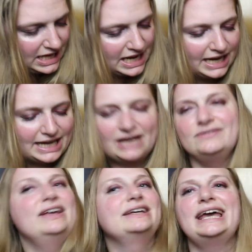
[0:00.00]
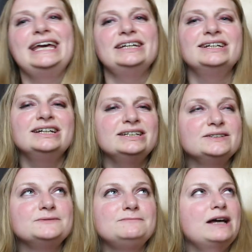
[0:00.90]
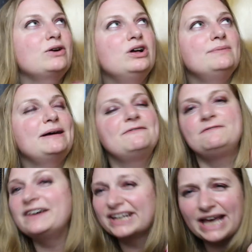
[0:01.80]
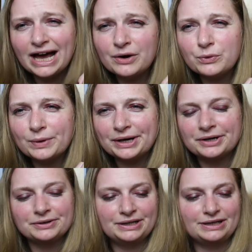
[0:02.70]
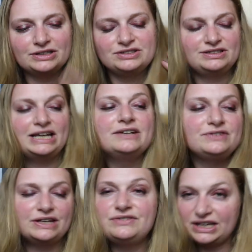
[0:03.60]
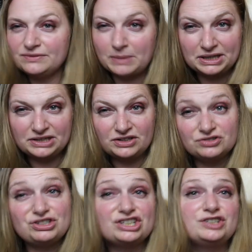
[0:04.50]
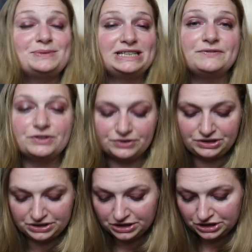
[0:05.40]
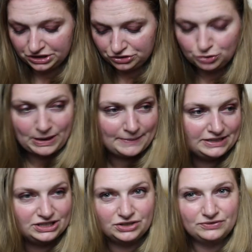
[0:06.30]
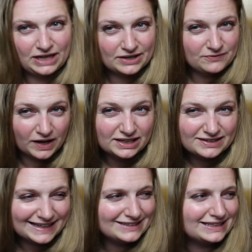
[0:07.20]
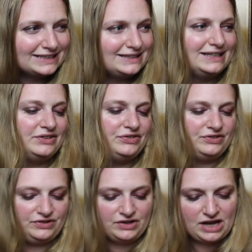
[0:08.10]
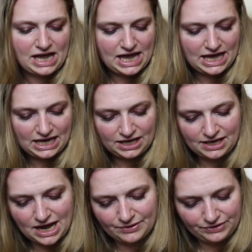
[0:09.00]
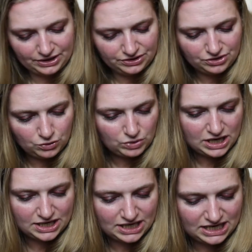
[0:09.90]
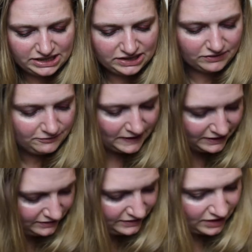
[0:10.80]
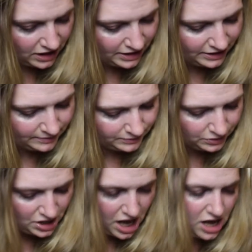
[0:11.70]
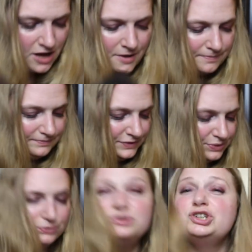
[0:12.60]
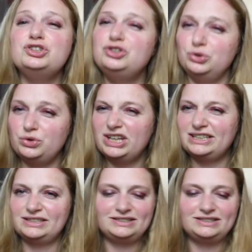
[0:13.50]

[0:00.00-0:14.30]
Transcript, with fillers: I have like a, I call it my fun account where like I just save, save, save money in there just specifically to buy myself like fun things like this. And I was like, you know what? It's finally time um, to, to do this.